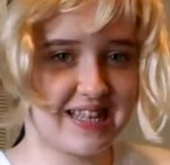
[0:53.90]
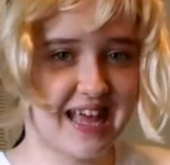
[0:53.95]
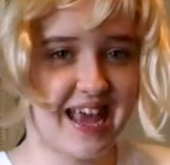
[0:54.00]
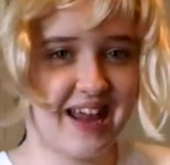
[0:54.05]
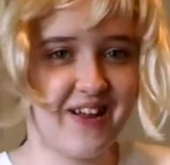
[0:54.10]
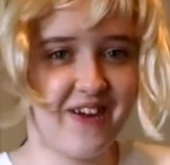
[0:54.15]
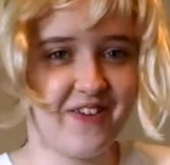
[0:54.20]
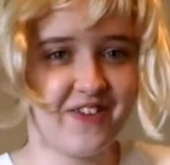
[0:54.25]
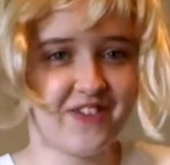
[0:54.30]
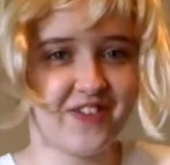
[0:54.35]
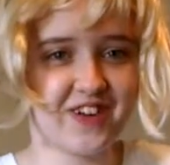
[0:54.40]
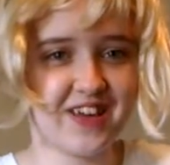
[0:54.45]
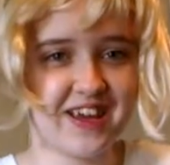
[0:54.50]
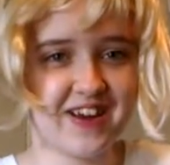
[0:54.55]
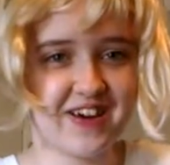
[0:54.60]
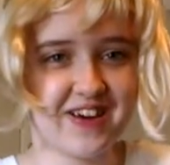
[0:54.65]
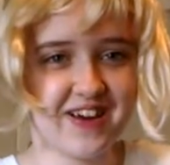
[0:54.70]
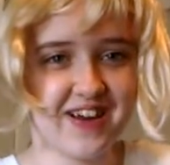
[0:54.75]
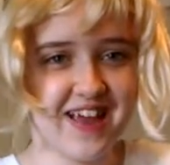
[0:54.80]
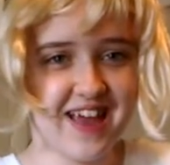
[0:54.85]
stain over
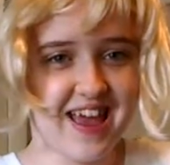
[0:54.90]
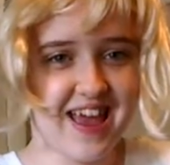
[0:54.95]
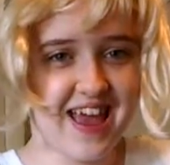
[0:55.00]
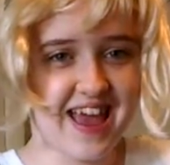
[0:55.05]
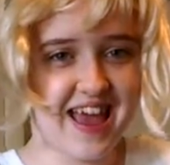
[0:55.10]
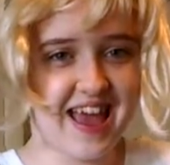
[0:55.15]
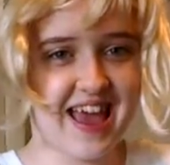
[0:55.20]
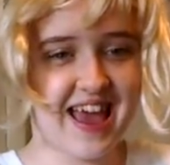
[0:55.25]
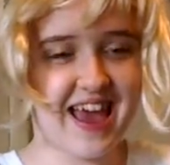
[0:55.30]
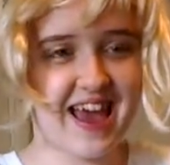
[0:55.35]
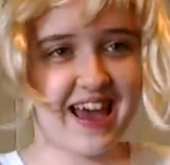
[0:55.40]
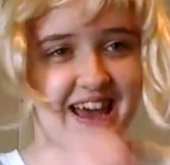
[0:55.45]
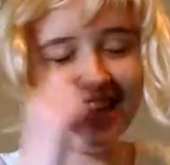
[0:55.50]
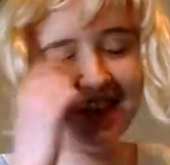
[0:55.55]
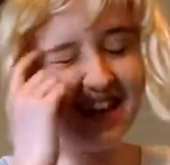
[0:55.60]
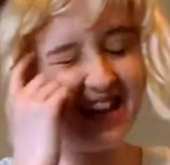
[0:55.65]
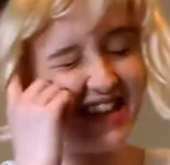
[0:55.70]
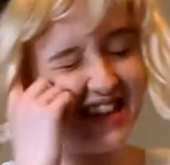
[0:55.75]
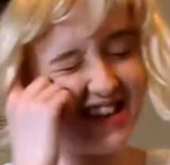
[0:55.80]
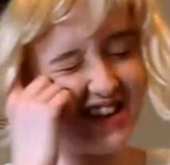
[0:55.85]
here,
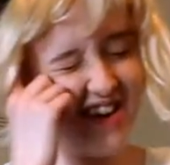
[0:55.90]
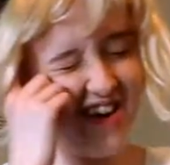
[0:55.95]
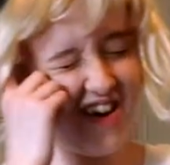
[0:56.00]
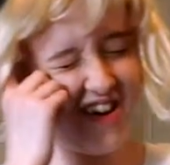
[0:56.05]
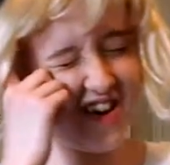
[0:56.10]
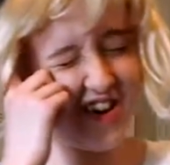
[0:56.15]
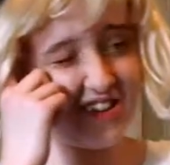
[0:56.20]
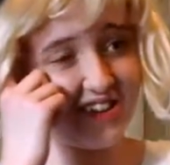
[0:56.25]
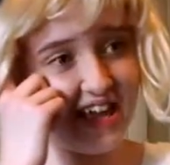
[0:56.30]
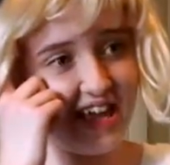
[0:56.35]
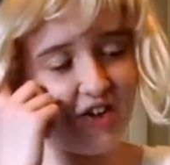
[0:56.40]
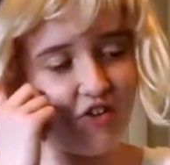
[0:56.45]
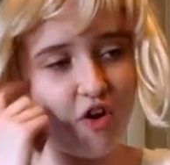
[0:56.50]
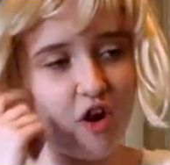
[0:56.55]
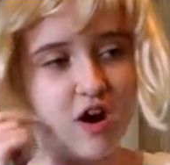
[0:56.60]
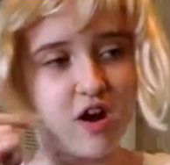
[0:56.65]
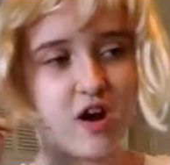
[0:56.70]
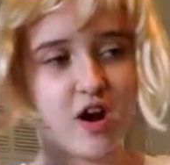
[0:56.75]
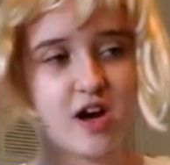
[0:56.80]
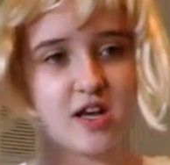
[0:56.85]
and it's on her later
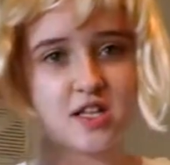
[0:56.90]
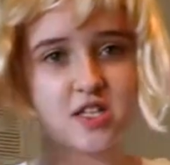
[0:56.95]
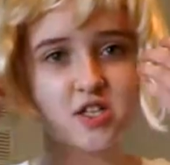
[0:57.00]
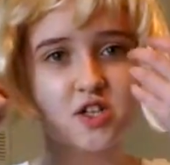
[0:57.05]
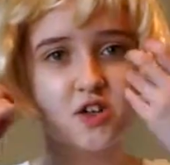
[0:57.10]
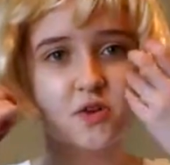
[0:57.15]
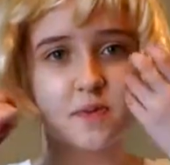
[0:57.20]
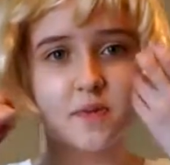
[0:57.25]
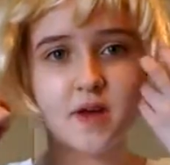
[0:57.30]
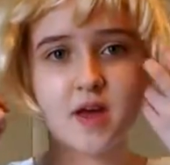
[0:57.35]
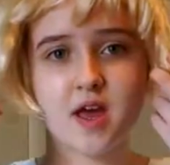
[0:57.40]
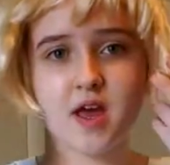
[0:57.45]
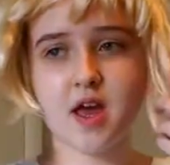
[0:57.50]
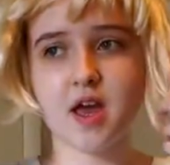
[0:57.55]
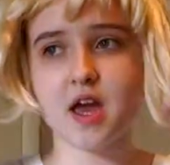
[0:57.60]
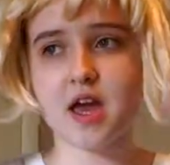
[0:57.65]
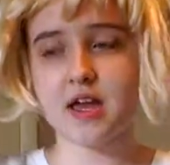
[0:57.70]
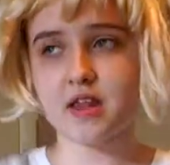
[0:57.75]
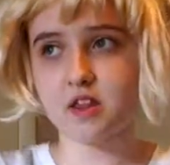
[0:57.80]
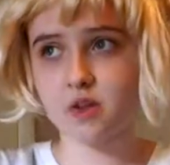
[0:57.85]
on costume.
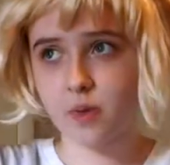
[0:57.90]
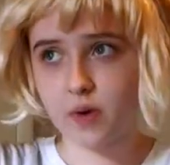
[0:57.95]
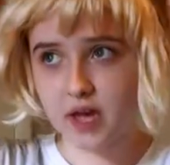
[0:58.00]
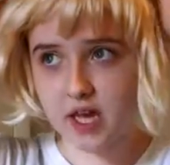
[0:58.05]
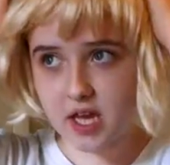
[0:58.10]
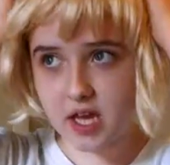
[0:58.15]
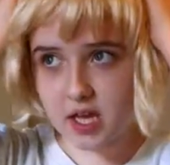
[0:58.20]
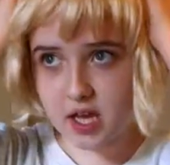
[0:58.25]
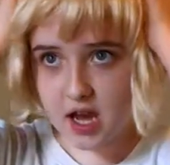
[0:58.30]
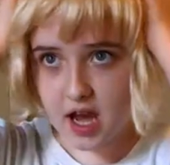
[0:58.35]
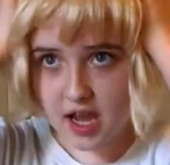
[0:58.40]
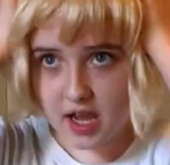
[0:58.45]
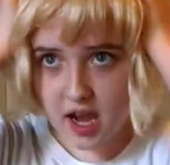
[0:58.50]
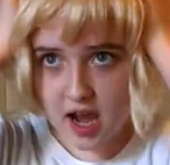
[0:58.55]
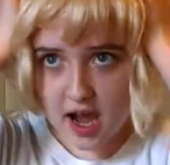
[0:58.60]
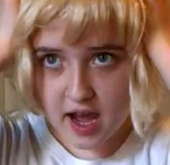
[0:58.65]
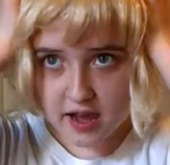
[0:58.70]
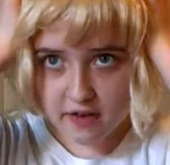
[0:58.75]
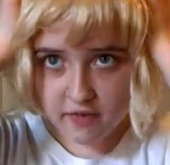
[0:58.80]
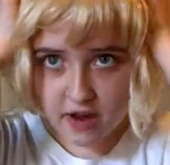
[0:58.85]
And the wig I
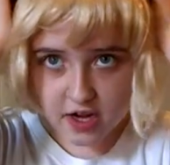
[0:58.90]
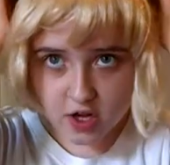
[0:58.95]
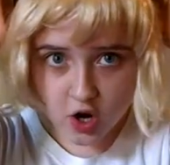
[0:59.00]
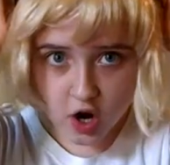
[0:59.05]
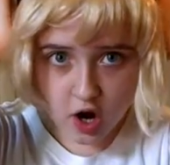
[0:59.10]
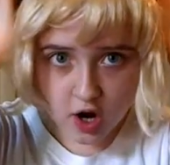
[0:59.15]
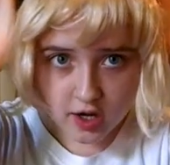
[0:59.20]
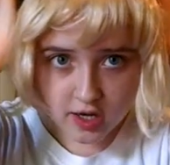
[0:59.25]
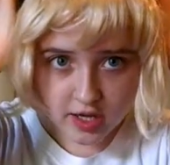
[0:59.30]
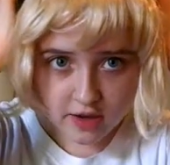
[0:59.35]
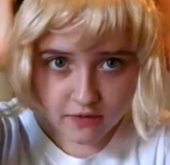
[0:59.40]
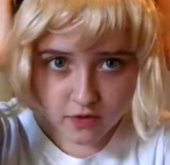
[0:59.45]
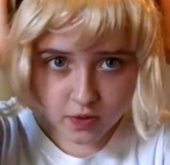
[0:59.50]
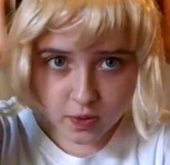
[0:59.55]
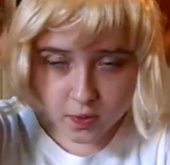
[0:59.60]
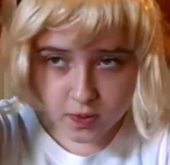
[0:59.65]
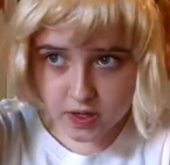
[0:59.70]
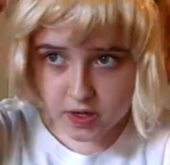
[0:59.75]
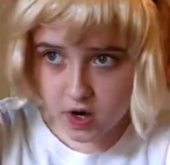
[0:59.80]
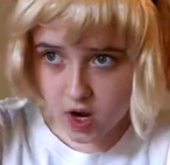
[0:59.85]
got at Target for
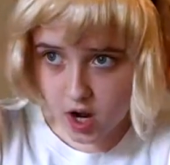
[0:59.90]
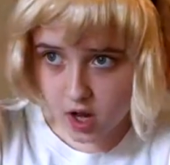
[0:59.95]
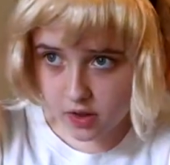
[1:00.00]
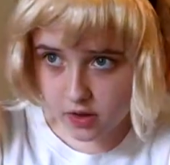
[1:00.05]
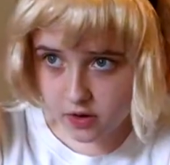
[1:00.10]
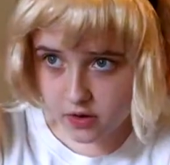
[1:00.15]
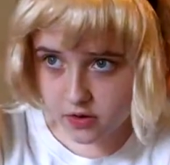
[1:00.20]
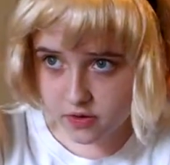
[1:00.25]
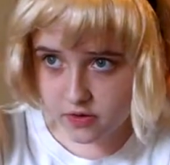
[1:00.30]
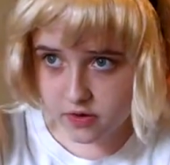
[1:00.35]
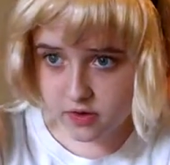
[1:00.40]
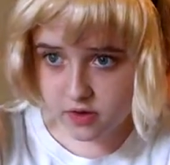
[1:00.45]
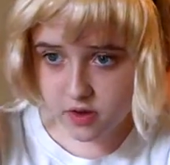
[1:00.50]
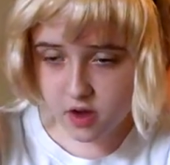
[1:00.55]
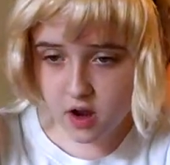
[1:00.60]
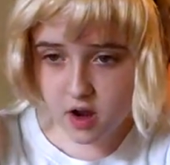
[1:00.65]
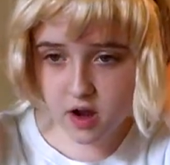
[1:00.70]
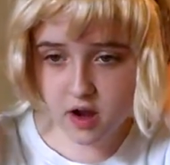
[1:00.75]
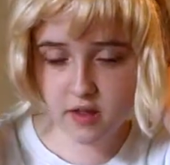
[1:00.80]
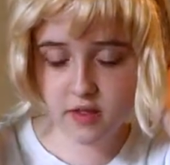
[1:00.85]
$3
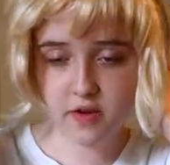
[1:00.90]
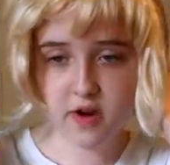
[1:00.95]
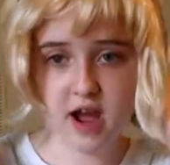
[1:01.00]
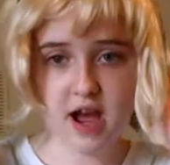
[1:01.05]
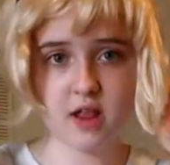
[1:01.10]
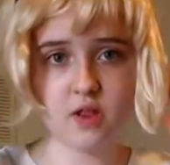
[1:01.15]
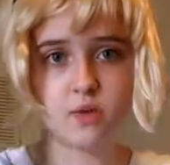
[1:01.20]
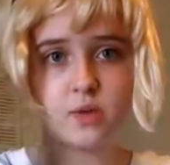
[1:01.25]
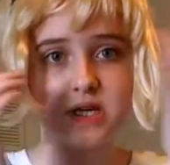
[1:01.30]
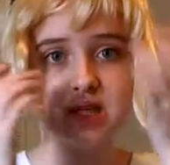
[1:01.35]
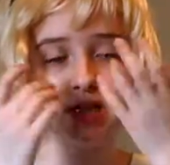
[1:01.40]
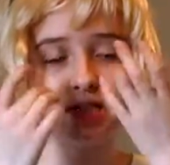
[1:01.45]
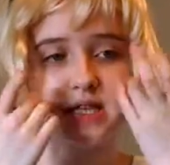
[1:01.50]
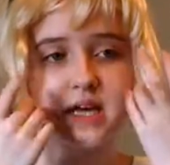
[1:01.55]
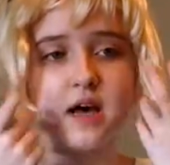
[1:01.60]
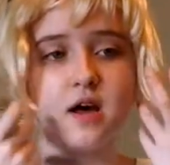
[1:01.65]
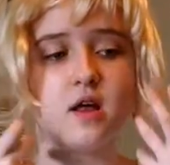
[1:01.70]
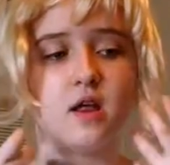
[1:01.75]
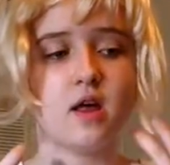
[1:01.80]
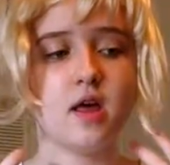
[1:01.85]
on their Halloween
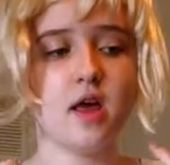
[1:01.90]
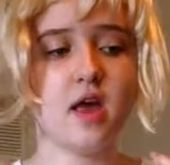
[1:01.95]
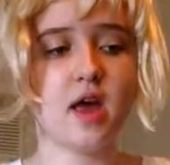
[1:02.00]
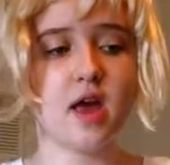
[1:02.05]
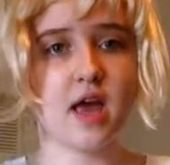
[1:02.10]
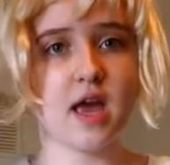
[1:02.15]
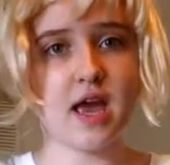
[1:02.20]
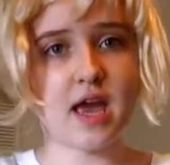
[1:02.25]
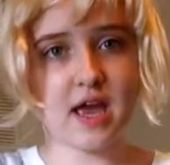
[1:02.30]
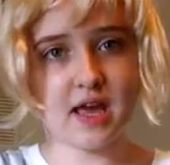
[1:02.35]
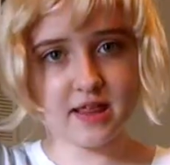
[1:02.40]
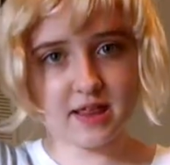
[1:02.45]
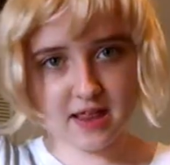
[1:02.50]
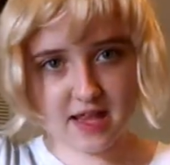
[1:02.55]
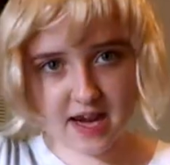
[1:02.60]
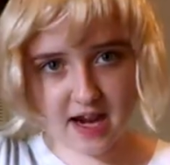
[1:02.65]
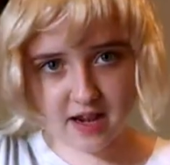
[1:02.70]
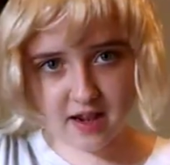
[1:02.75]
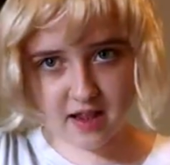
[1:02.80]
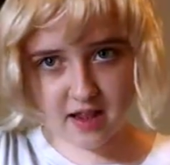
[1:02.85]
sale, and
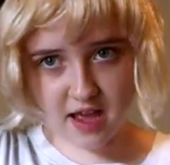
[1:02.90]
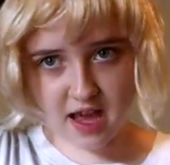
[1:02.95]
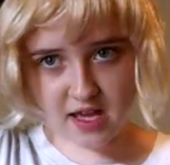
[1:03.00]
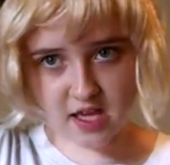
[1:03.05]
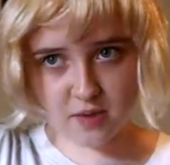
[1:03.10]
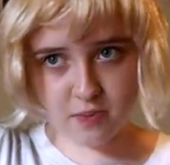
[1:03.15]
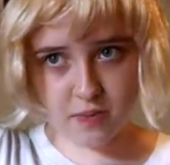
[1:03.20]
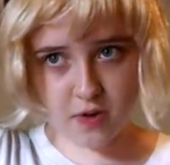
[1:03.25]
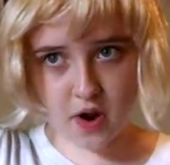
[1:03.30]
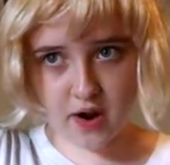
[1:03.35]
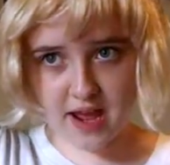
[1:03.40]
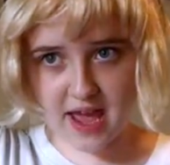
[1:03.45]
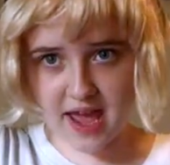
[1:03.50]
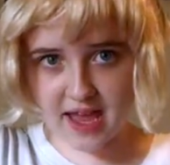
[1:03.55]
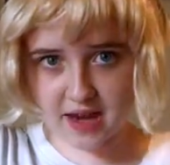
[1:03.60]
then I just put on a